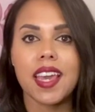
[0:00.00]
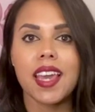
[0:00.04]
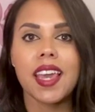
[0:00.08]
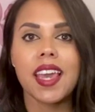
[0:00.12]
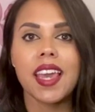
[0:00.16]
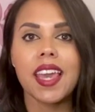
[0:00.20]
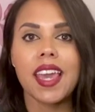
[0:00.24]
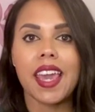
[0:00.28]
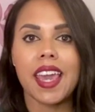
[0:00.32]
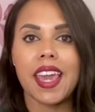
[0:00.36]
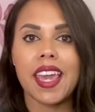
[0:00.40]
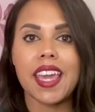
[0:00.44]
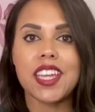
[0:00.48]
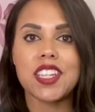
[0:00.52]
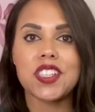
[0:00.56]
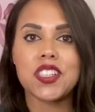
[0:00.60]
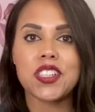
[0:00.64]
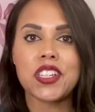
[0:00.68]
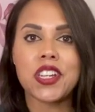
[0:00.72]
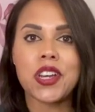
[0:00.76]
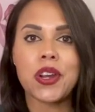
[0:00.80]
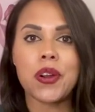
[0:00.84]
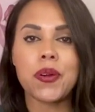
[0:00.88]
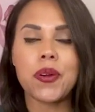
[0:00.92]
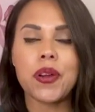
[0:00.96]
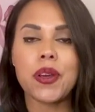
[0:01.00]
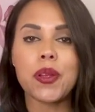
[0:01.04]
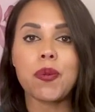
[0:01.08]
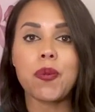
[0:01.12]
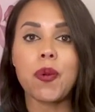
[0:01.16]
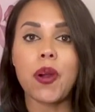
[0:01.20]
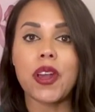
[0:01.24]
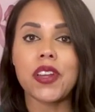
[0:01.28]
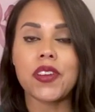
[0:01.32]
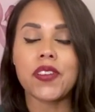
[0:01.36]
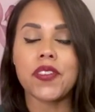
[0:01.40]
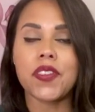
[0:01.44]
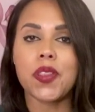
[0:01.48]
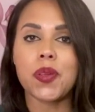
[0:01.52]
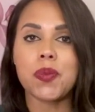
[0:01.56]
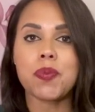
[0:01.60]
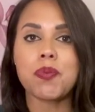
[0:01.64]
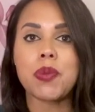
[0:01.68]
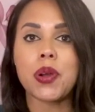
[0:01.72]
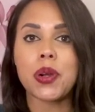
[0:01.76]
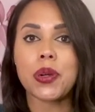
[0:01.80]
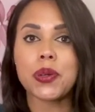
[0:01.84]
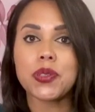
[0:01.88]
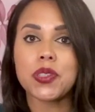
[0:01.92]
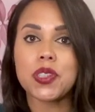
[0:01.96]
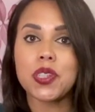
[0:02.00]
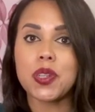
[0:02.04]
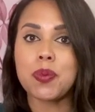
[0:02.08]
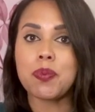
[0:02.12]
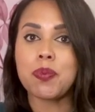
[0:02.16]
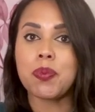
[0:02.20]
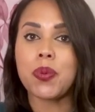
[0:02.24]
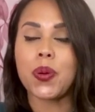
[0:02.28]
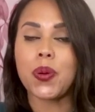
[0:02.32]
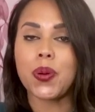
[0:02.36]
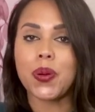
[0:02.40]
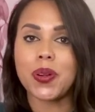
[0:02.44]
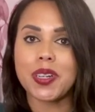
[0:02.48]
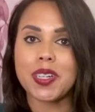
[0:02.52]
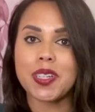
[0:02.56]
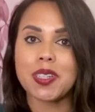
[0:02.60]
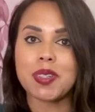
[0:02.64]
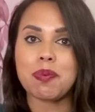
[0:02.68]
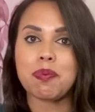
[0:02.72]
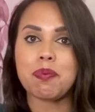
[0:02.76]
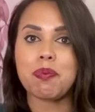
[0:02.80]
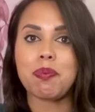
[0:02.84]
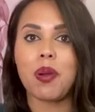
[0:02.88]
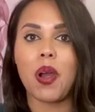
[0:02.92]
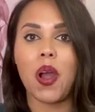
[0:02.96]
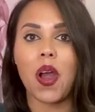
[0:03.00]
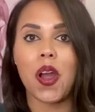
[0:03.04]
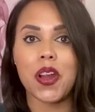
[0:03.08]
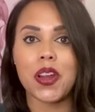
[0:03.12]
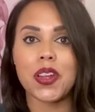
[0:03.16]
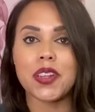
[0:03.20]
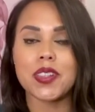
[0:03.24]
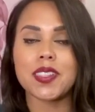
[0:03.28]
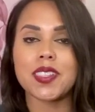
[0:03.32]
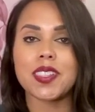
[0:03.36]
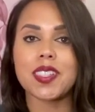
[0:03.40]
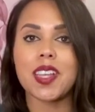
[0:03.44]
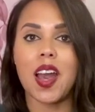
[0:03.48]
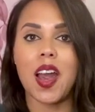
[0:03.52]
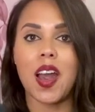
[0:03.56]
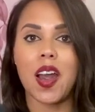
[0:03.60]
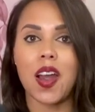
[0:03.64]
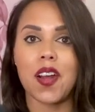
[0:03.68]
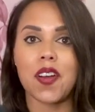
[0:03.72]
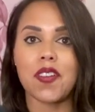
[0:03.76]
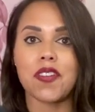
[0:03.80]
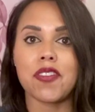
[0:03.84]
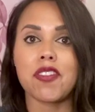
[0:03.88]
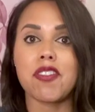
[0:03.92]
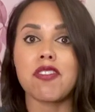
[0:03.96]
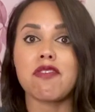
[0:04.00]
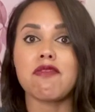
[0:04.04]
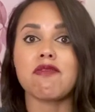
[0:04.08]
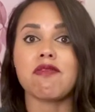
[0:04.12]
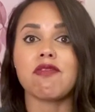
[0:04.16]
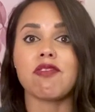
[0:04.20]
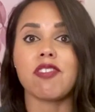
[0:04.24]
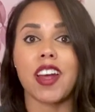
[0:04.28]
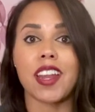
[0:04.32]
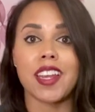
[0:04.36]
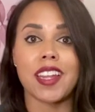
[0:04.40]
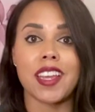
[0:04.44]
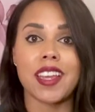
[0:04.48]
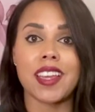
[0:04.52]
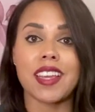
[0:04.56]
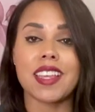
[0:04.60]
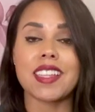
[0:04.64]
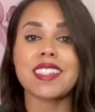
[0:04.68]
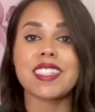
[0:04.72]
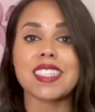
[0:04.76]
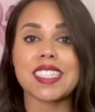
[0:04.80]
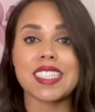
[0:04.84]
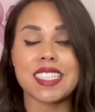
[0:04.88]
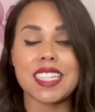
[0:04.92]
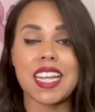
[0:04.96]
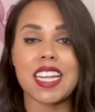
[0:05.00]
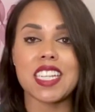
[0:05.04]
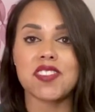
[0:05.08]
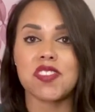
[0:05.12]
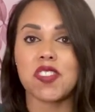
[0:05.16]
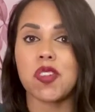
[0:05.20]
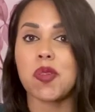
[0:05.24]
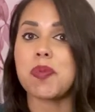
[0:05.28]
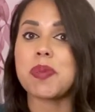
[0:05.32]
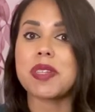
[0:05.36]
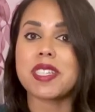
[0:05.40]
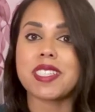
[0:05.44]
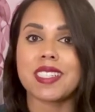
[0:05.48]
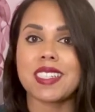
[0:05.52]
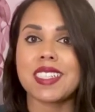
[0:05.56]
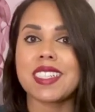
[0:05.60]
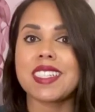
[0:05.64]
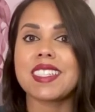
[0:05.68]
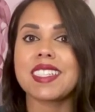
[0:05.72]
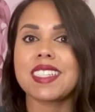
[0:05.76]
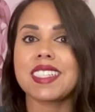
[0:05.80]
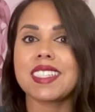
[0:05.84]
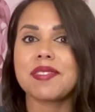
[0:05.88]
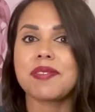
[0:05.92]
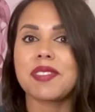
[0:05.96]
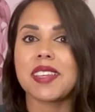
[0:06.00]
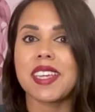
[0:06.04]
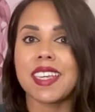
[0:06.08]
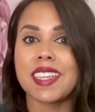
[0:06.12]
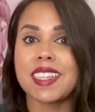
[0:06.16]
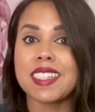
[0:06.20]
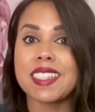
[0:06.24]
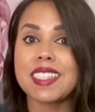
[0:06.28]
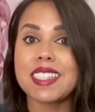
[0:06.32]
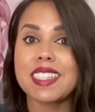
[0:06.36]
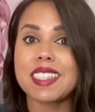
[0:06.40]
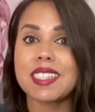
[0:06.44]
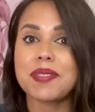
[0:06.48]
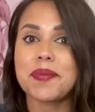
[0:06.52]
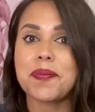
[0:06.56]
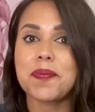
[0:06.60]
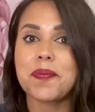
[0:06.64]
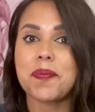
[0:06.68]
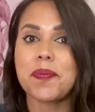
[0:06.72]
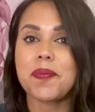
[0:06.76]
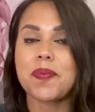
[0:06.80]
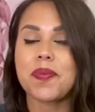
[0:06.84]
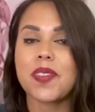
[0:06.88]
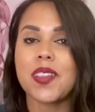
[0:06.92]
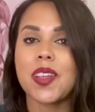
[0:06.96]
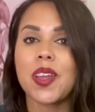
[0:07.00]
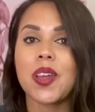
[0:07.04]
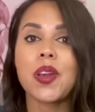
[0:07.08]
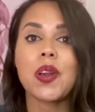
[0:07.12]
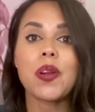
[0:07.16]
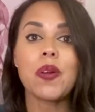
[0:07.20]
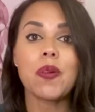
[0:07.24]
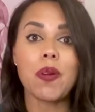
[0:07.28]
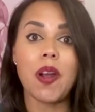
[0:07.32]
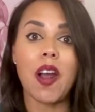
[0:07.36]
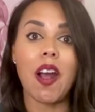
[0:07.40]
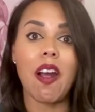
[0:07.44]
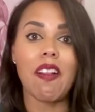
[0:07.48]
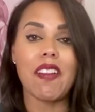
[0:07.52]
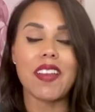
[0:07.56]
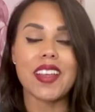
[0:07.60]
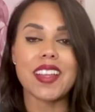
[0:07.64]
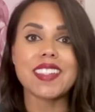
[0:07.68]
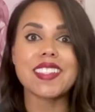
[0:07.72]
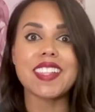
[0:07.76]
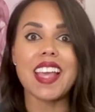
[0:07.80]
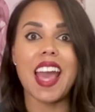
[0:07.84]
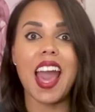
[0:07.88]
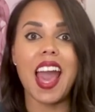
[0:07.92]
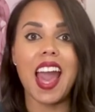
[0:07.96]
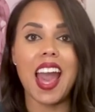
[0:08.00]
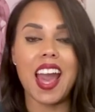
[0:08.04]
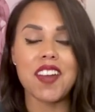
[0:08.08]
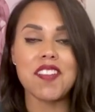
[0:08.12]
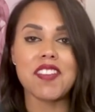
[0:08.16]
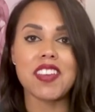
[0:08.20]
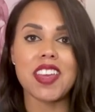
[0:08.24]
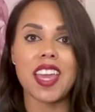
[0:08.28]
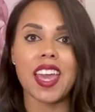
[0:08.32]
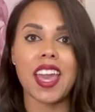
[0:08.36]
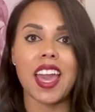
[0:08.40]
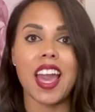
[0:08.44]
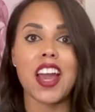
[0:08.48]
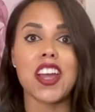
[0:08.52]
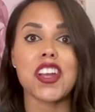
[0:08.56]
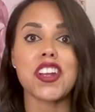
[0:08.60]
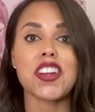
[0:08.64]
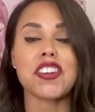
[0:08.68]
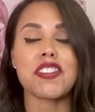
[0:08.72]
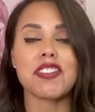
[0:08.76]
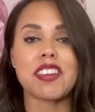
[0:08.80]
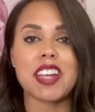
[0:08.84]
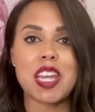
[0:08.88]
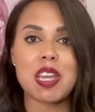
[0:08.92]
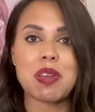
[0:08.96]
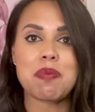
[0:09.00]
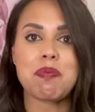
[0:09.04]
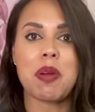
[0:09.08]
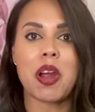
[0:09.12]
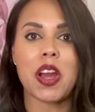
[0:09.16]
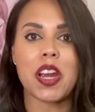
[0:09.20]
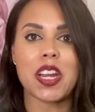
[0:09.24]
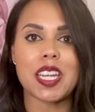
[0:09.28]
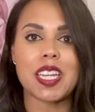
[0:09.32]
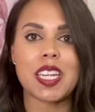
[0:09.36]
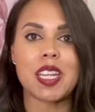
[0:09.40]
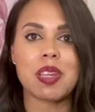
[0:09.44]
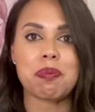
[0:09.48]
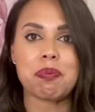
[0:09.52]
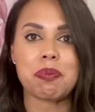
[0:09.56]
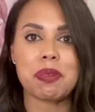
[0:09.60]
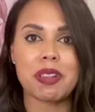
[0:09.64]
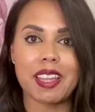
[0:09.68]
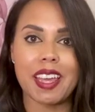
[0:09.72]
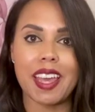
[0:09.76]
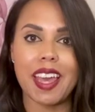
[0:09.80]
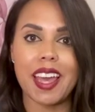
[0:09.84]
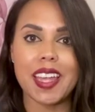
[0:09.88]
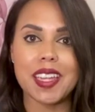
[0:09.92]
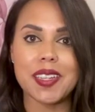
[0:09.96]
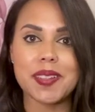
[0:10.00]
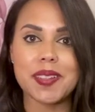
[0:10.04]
Hey, do you know what one of the most important parts of running a successful business is? Well, it's having a great marketing plan.